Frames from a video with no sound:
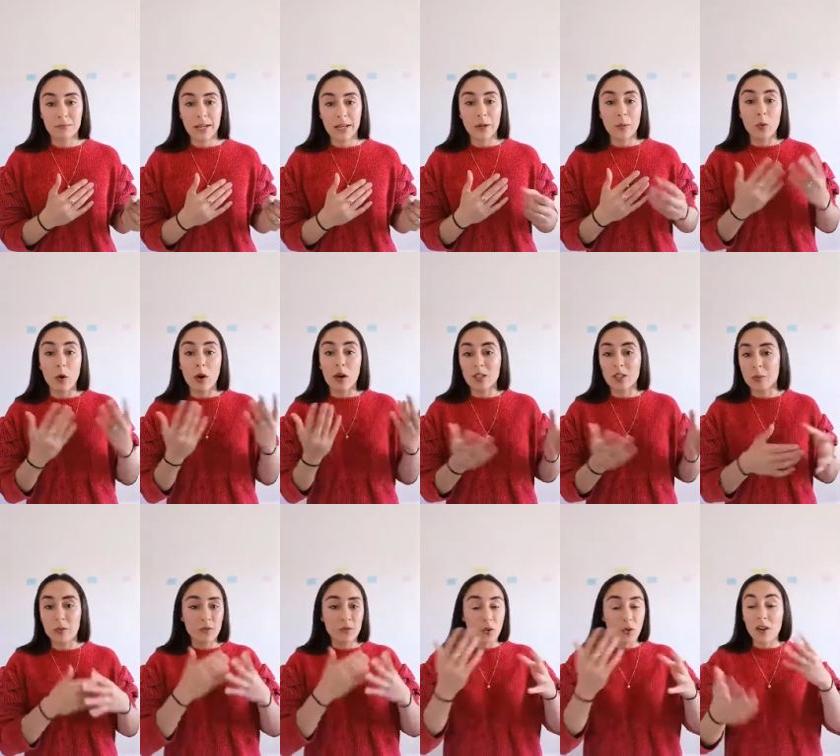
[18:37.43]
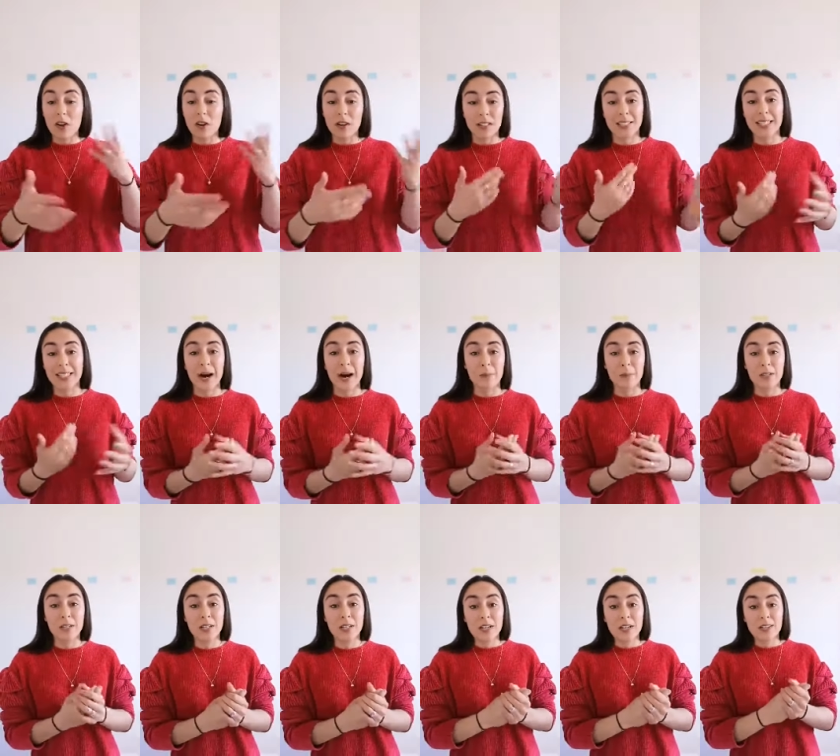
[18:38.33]
it was before all this
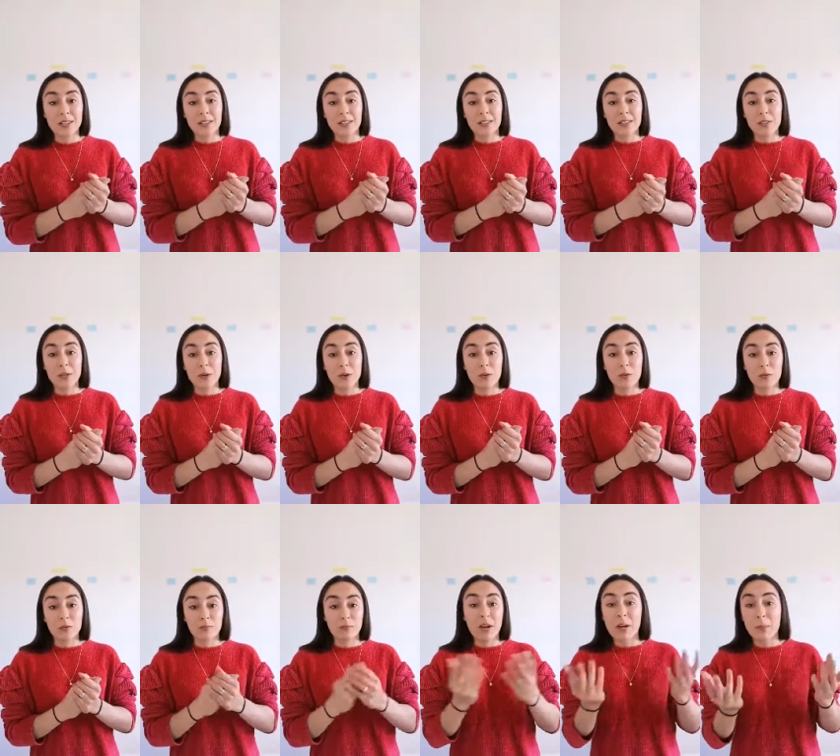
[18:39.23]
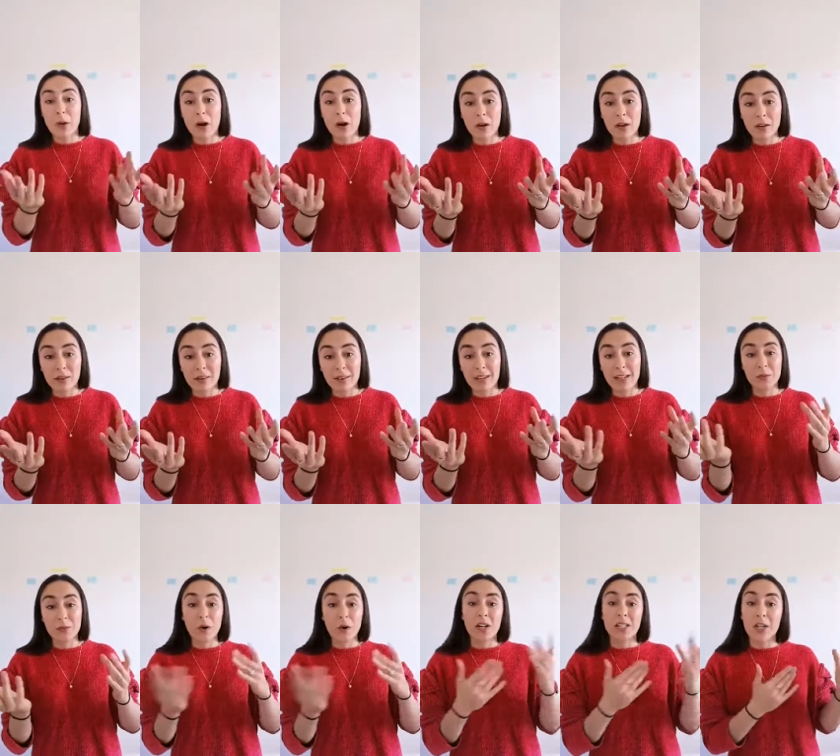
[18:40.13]
happened. So ping pong
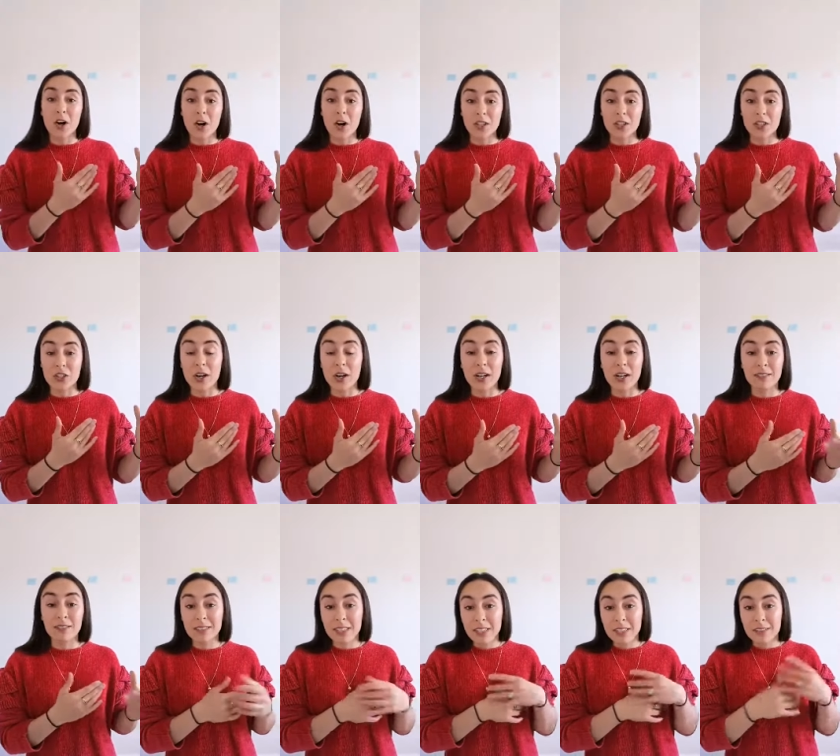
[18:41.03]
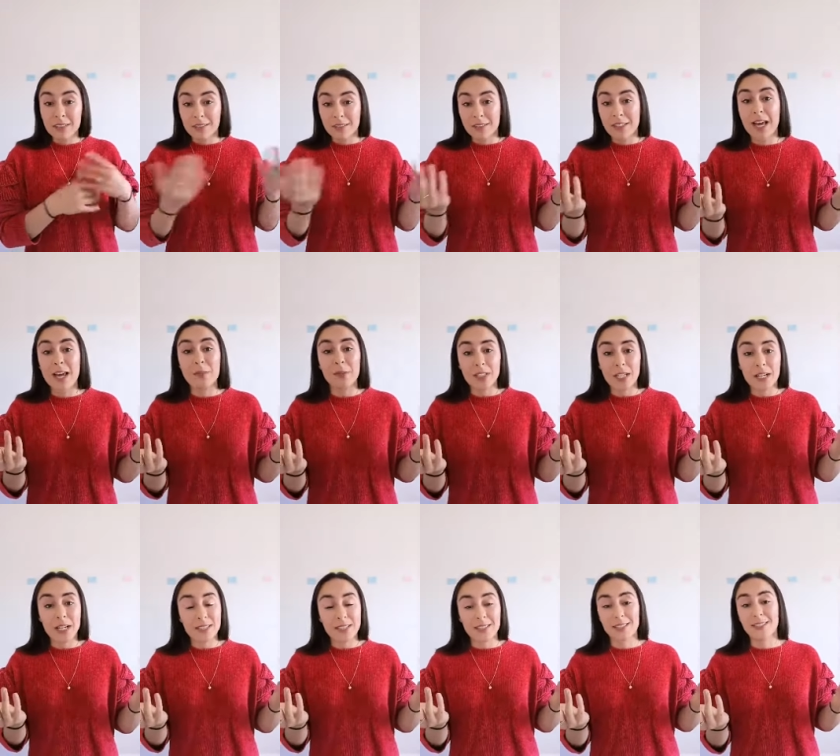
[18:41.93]
is what it's called in China. Table
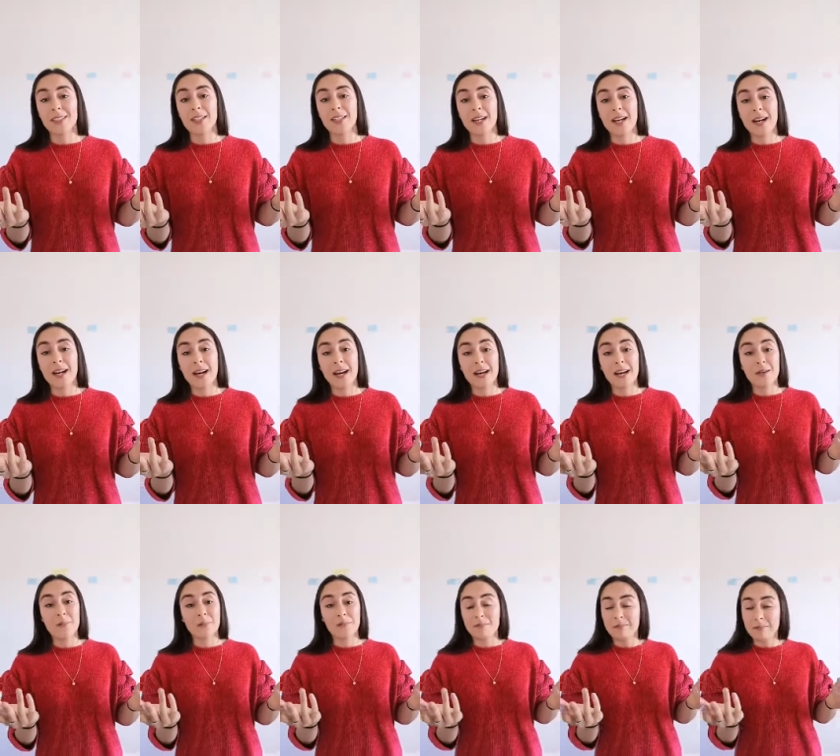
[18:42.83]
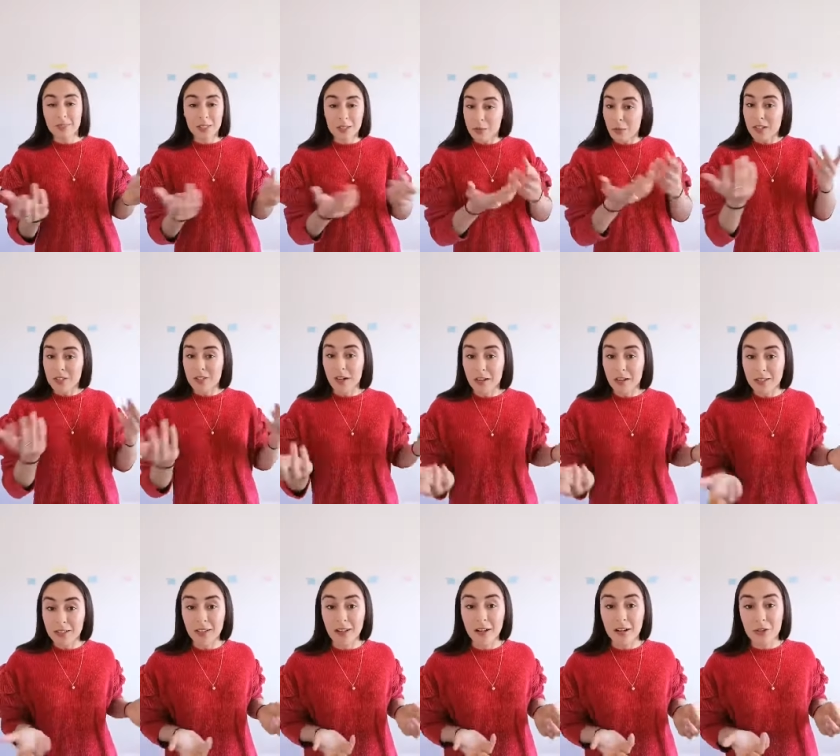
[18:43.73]
tennis um, is what it's called
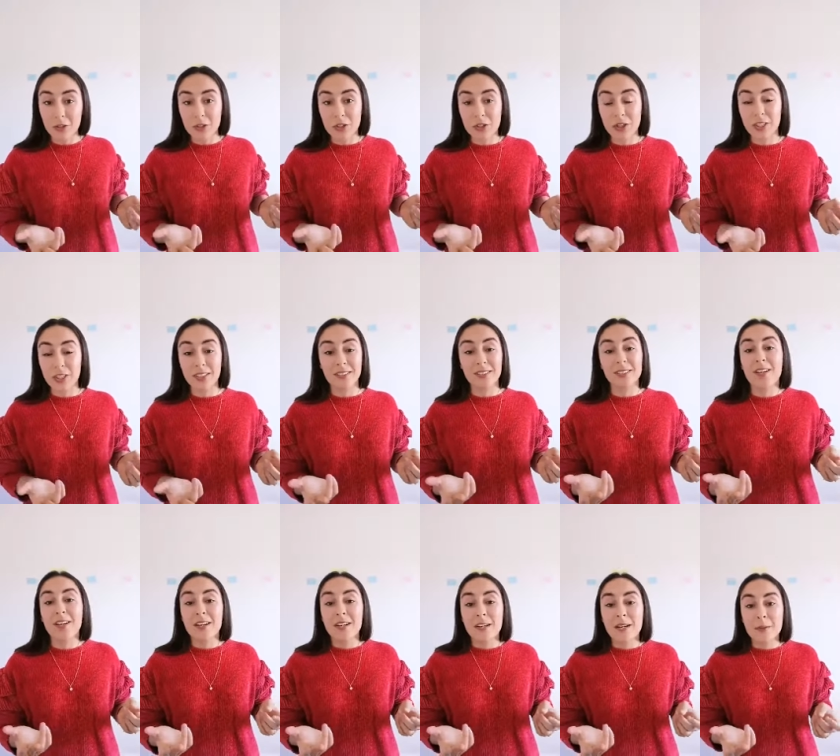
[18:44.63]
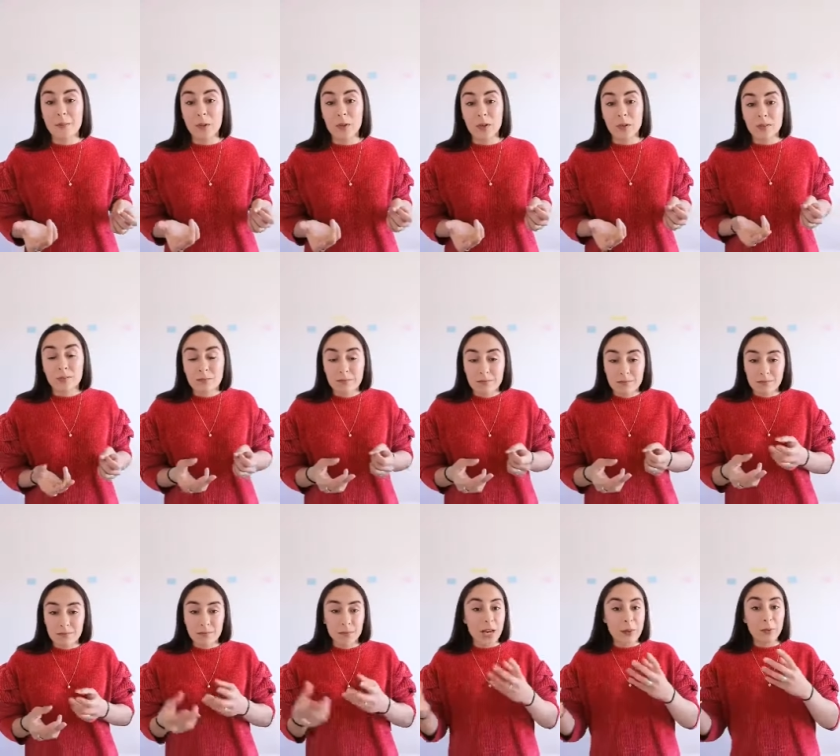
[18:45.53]
in a lot of countries. But
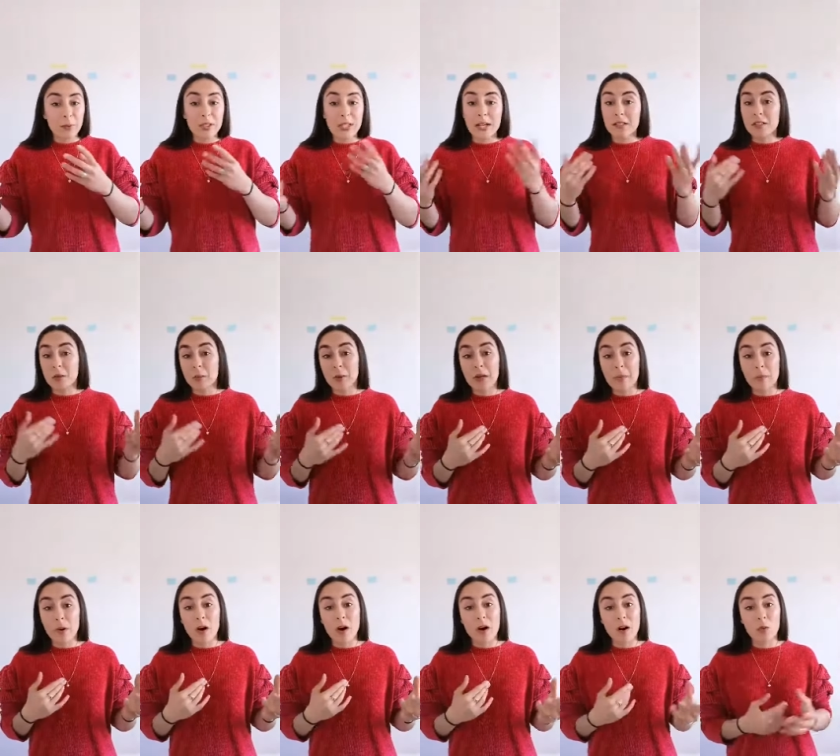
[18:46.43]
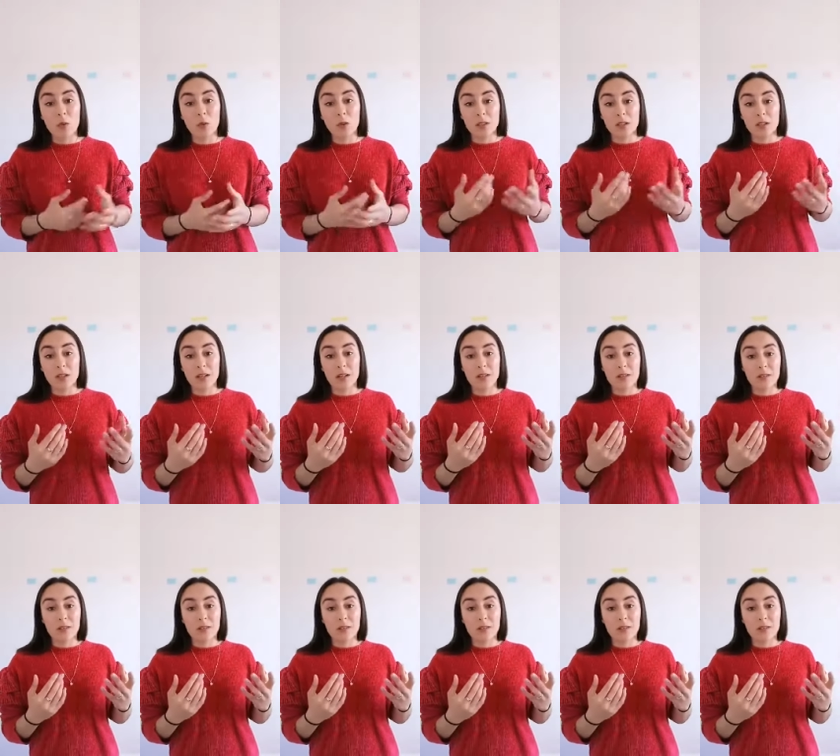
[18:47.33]
table tennis or ping pong was